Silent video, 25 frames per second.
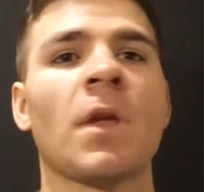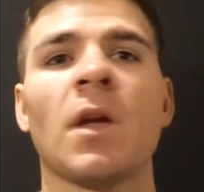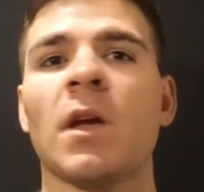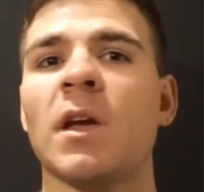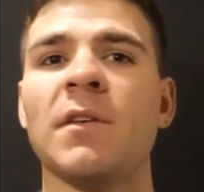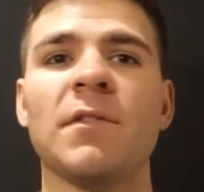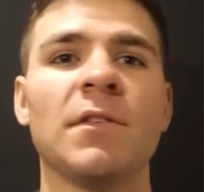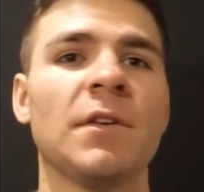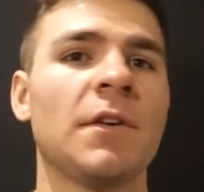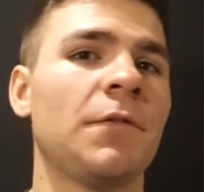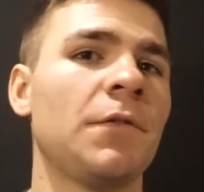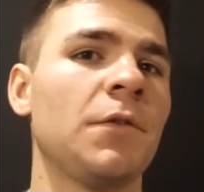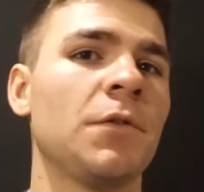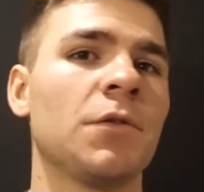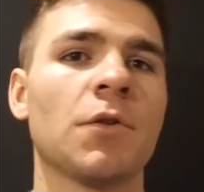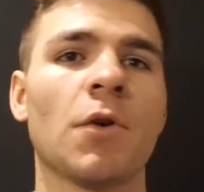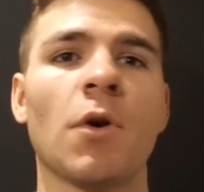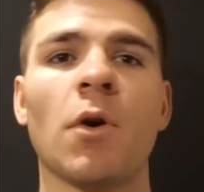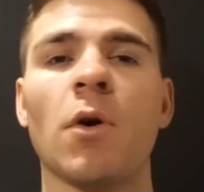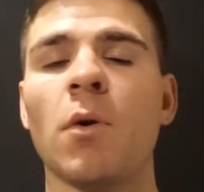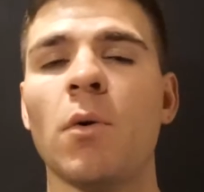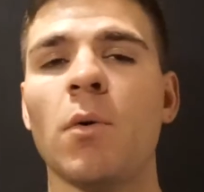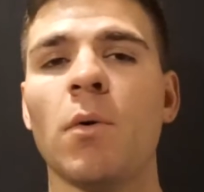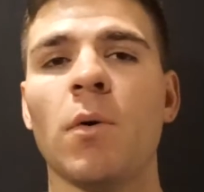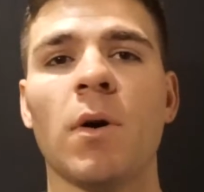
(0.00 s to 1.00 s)
Even if you
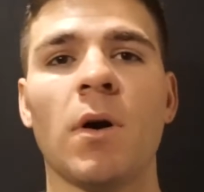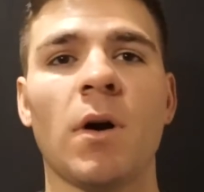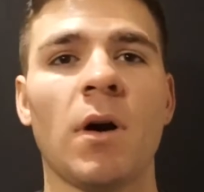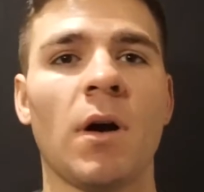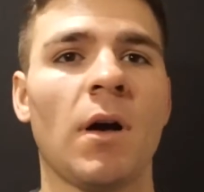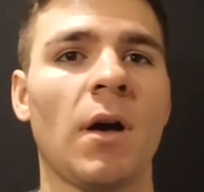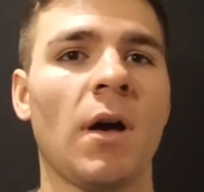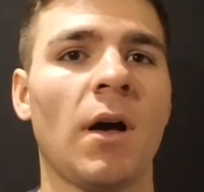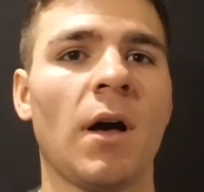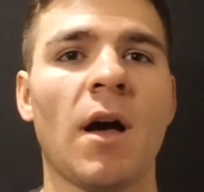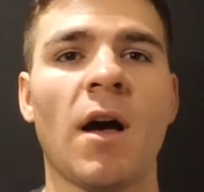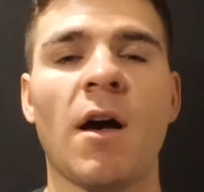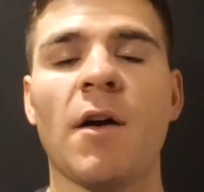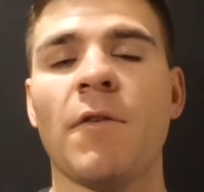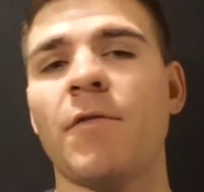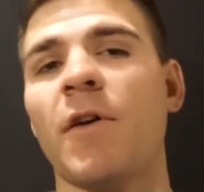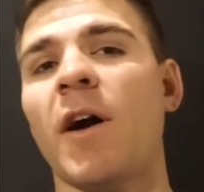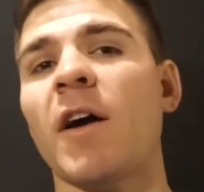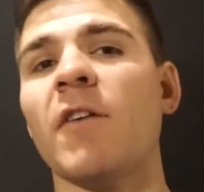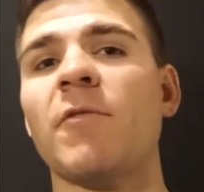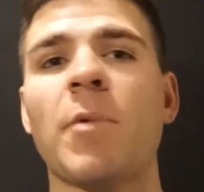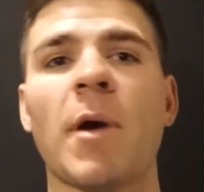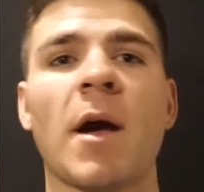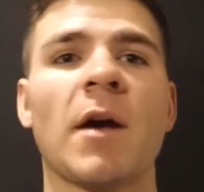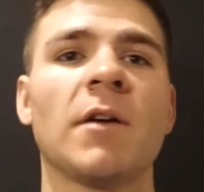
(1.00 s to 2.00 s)
throw
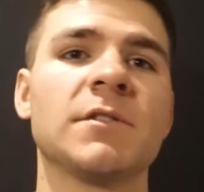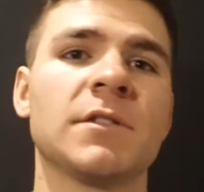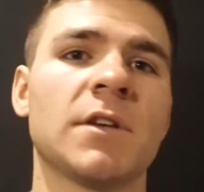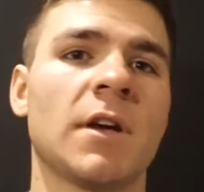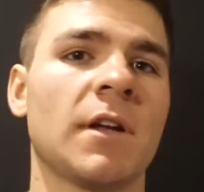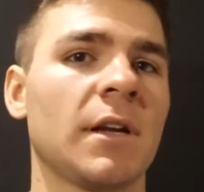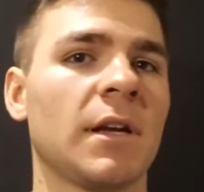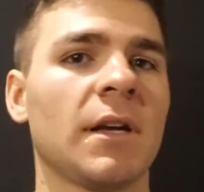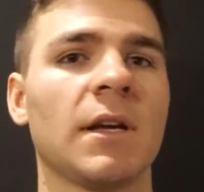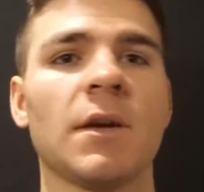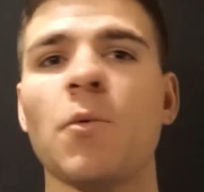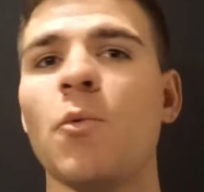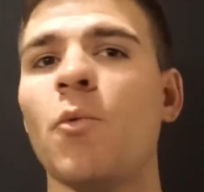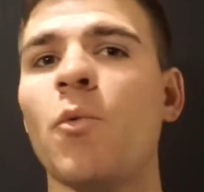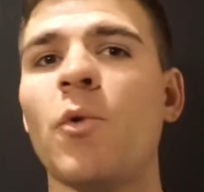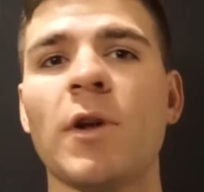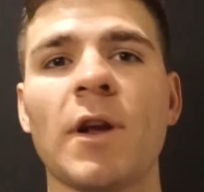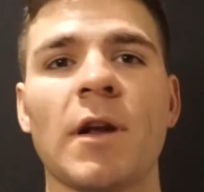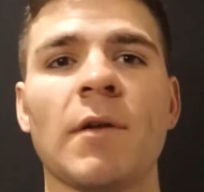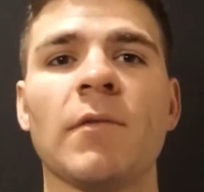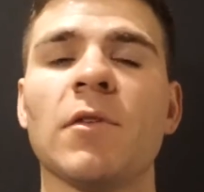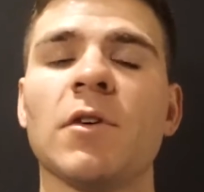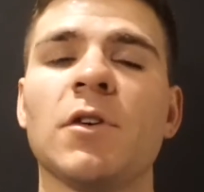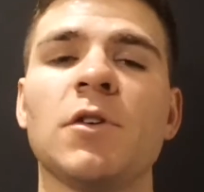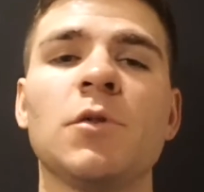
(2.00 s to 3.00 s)
5 pounds on it,
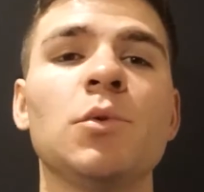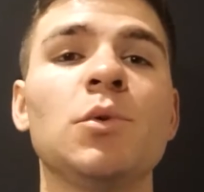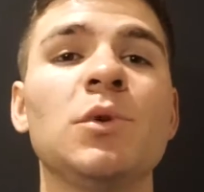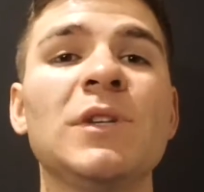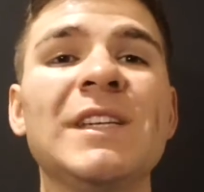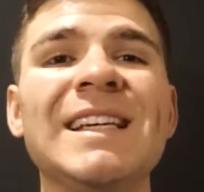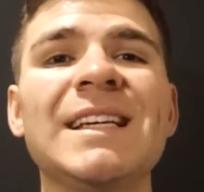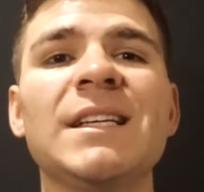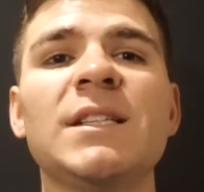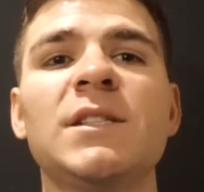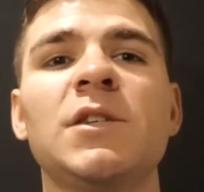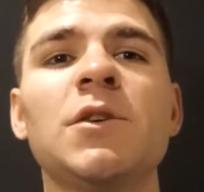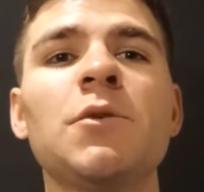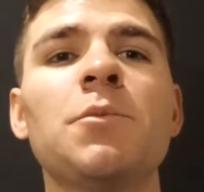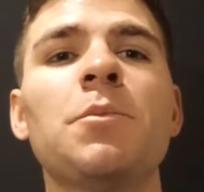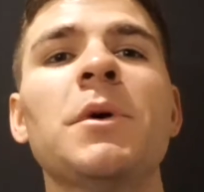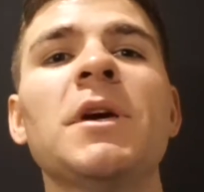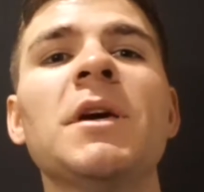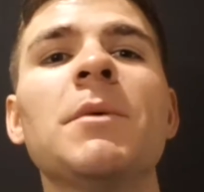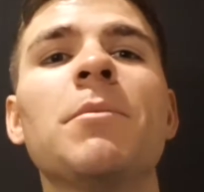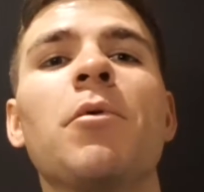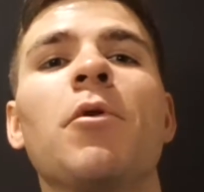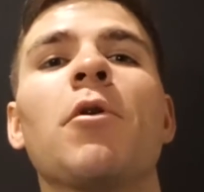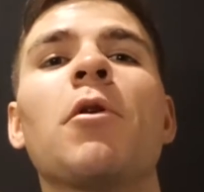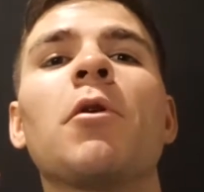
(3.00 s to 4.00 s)
whatever, you need to
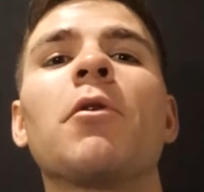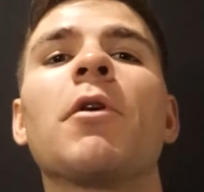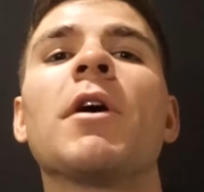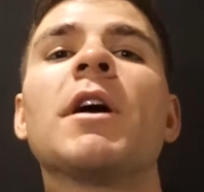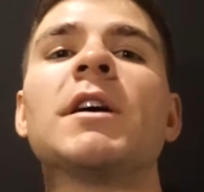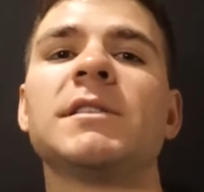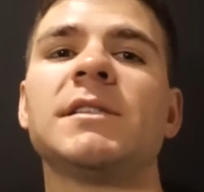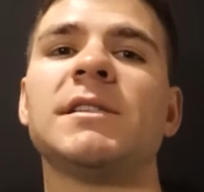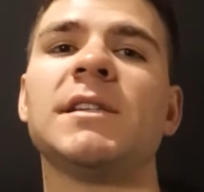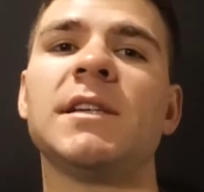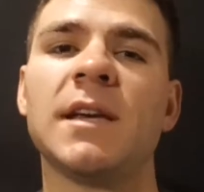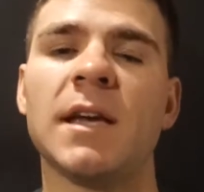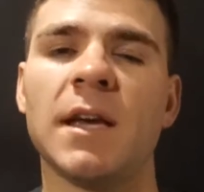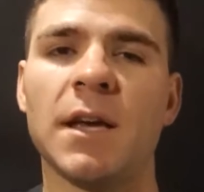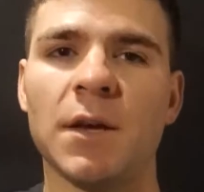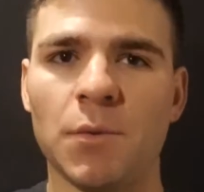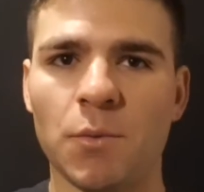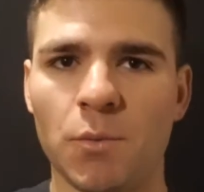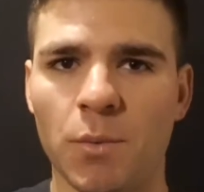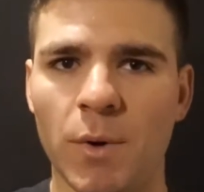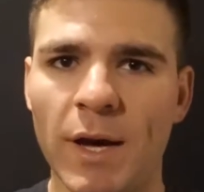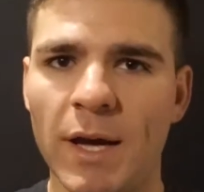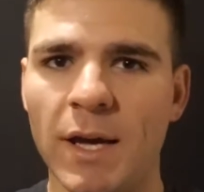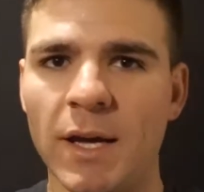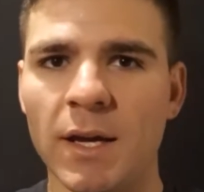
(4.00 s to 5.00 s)
be progressing
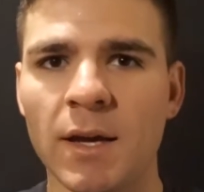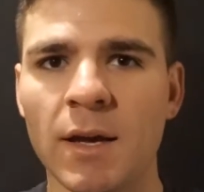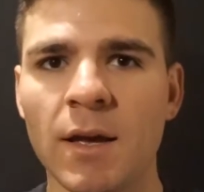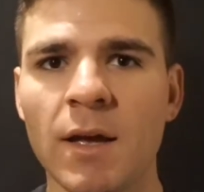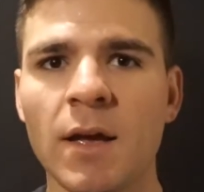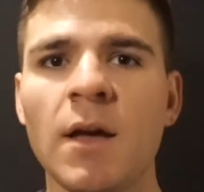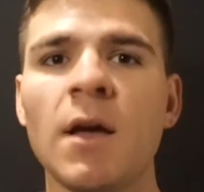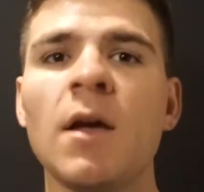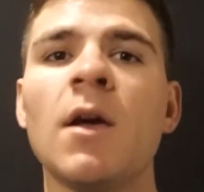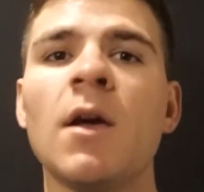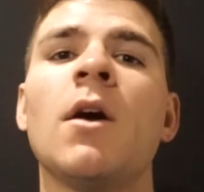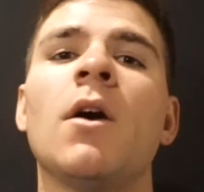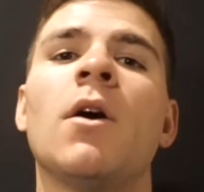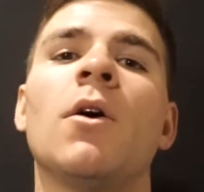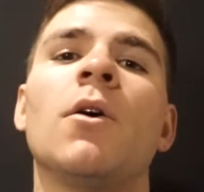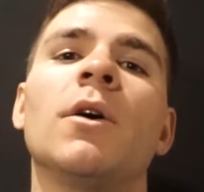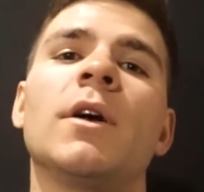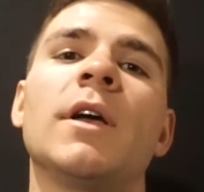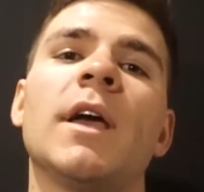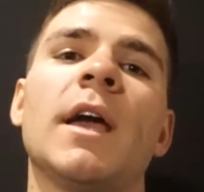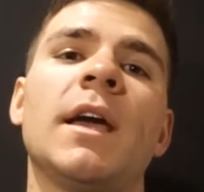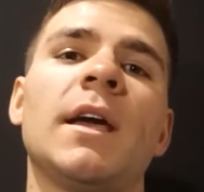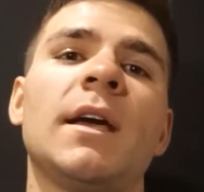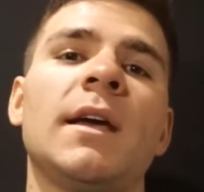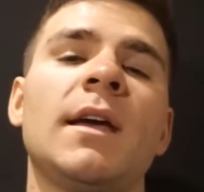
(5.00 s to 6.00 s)
in weight,
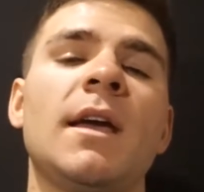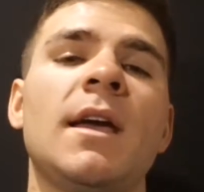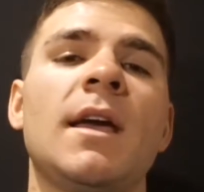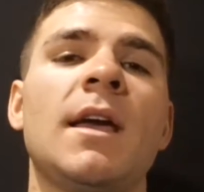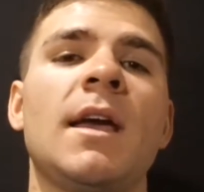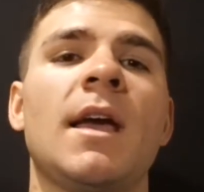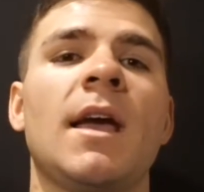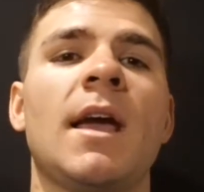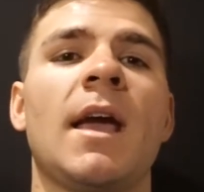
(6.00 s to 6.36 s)
okay?